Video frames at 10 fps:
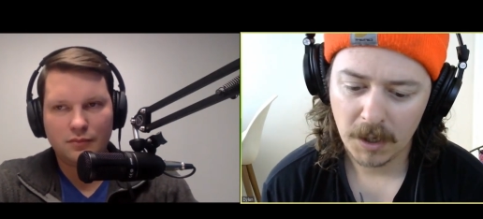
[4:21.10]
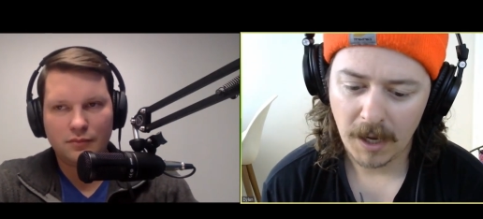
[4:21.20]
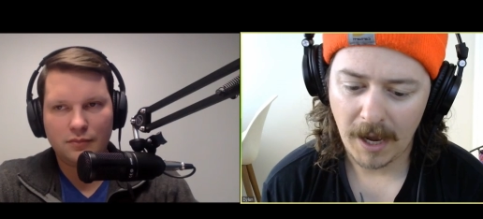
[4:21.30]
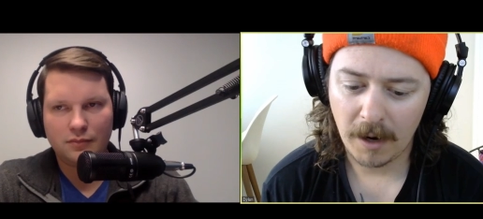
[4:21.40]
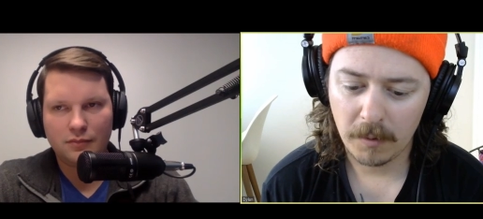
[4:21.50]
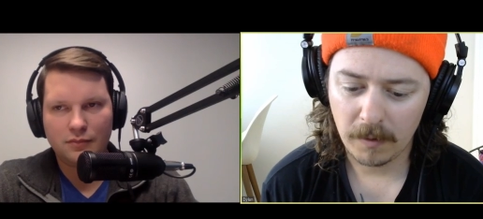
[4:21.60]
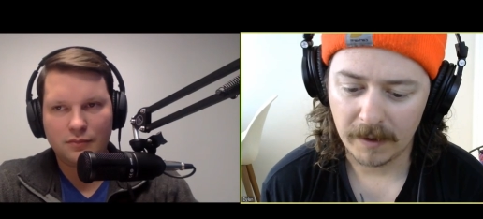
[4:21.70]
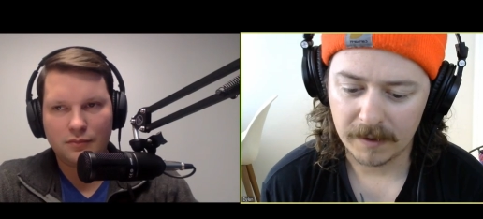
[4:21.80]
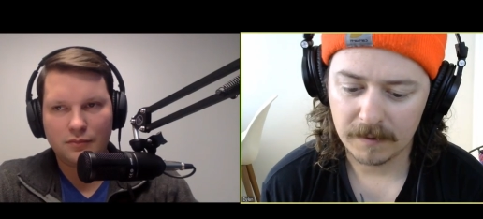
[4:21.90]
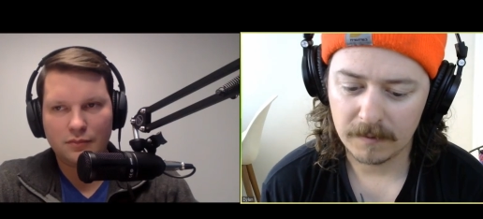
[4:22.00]
Speaker 1: how
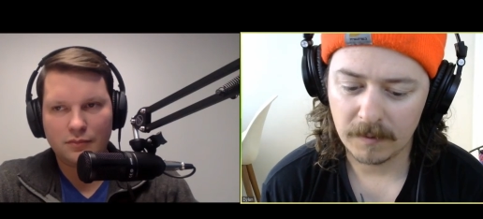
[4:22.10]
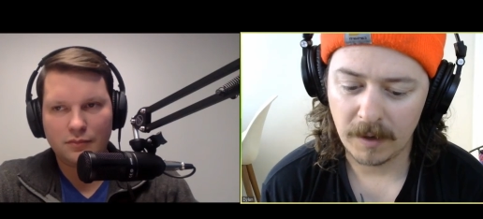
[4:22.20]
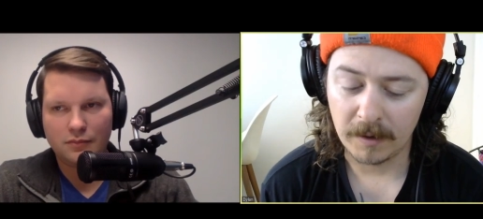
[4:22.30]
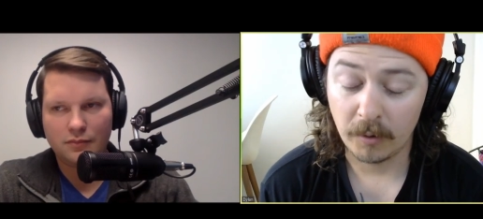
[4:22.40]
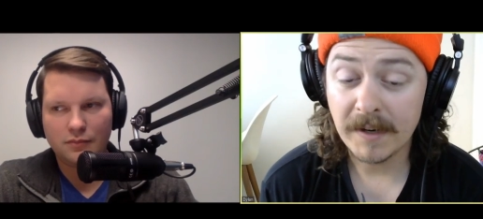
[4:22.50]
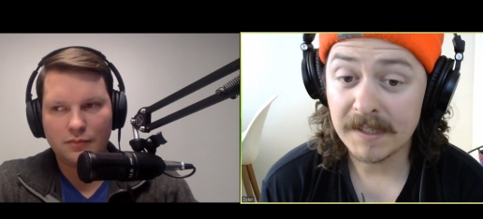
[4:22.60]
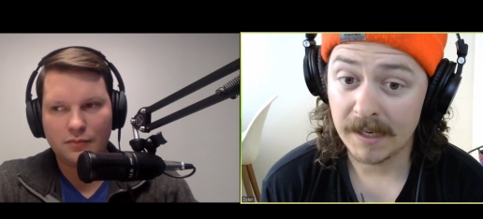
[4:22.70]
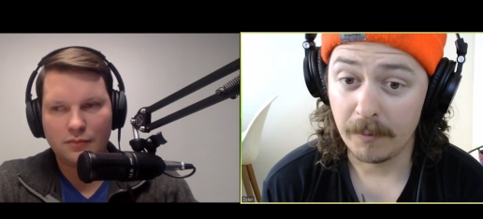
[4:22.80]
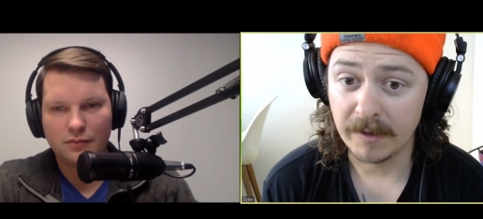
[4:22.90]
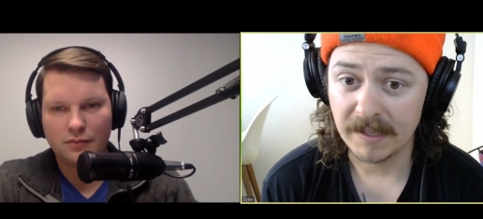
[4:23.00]
like increasing
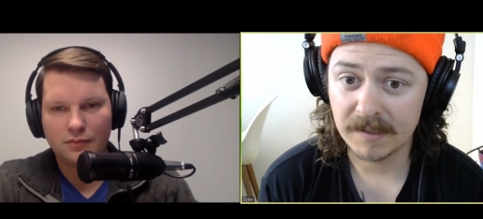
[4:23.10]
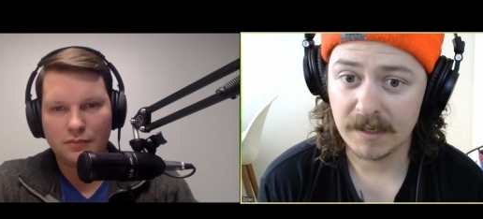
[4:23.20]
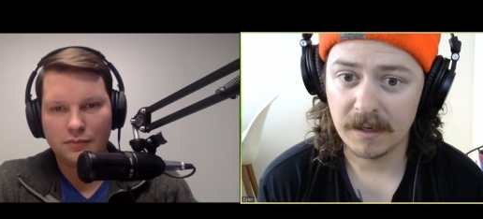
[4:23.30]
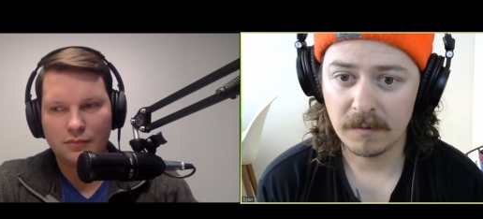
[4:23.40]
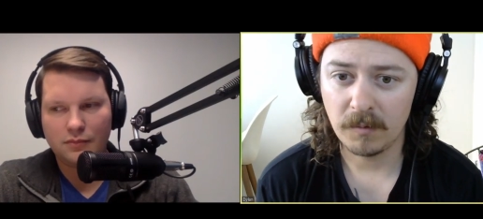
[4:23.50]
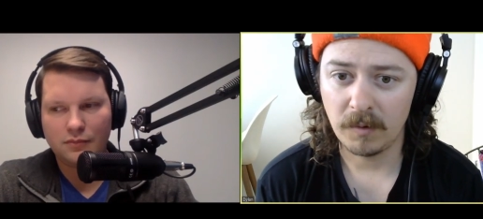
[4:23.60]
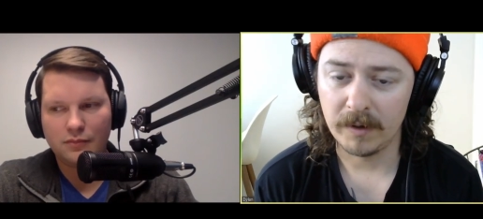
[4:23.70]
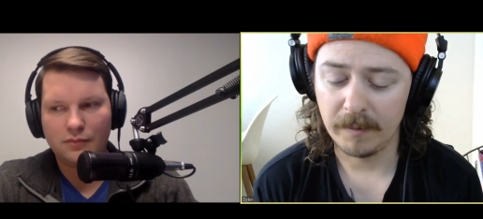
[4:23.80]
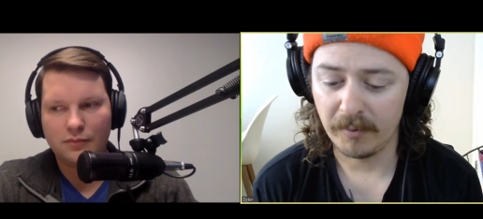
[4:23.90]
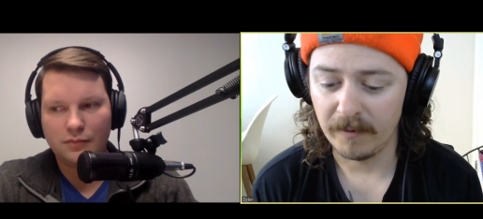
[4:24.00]
keyword density
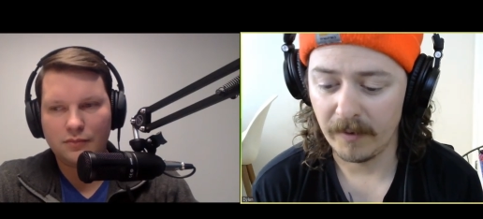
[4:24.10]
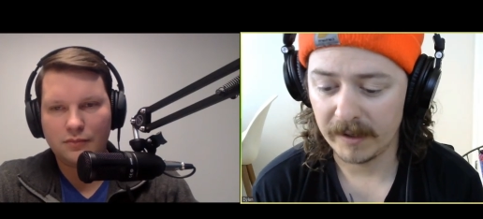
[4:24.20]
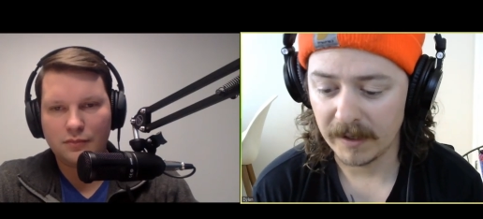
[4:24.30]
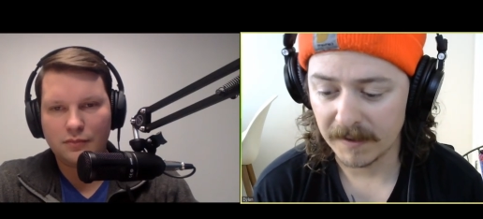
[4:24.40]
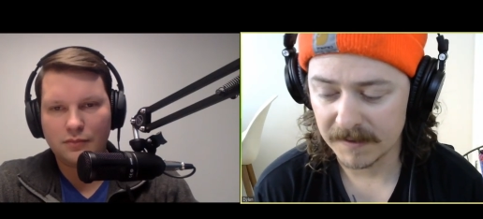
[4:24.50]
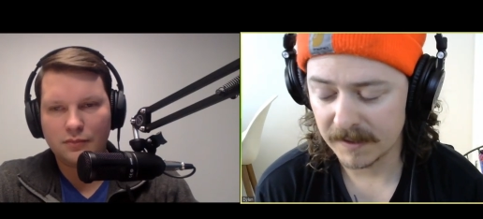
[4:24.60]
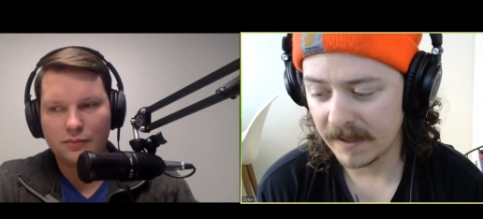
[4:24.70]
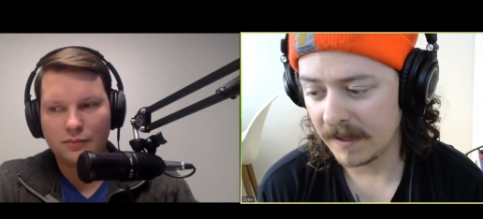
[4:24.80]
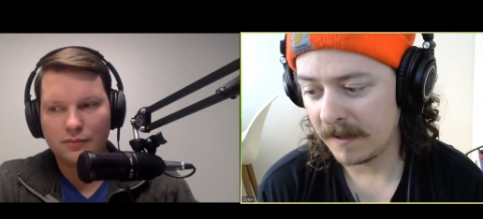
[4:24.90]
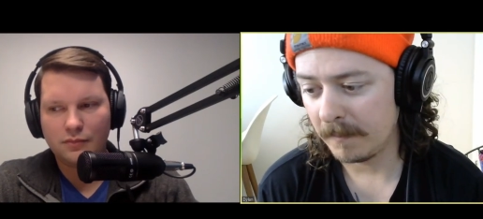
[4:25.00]
would improve rankings, and
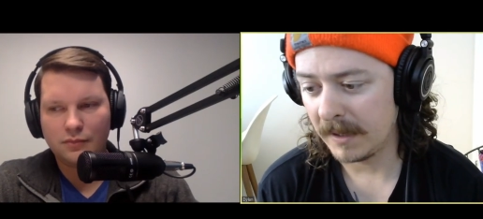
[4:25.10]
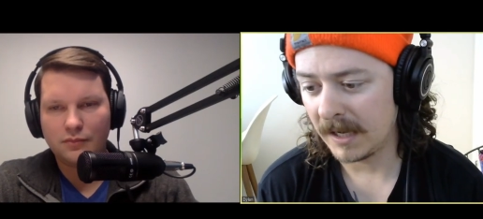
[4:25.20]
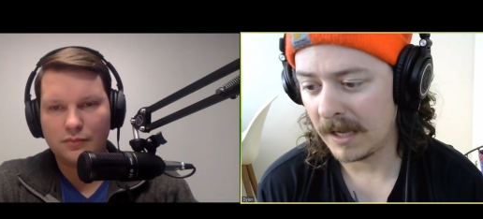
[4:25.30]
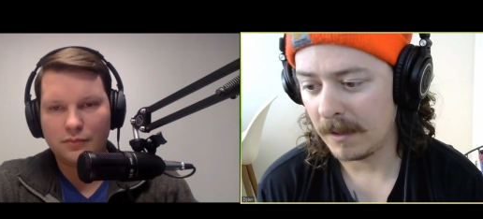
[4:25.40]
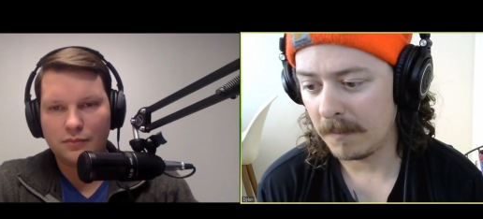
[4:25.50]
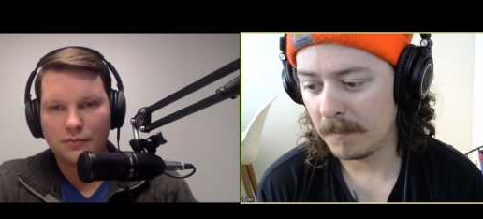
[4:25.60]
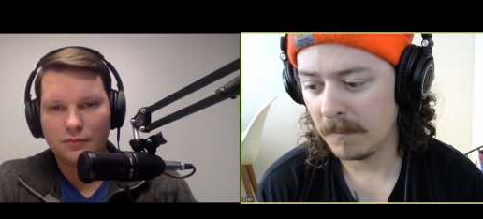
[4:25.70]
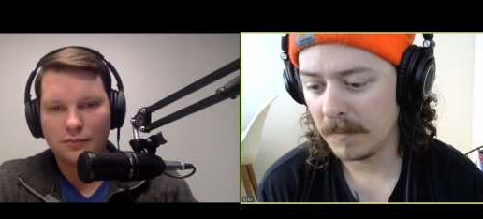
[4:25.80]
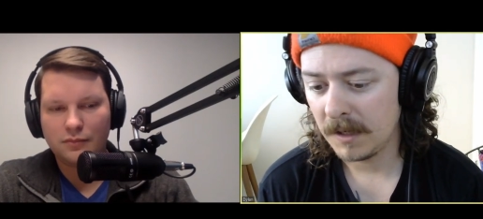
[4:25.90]
then it became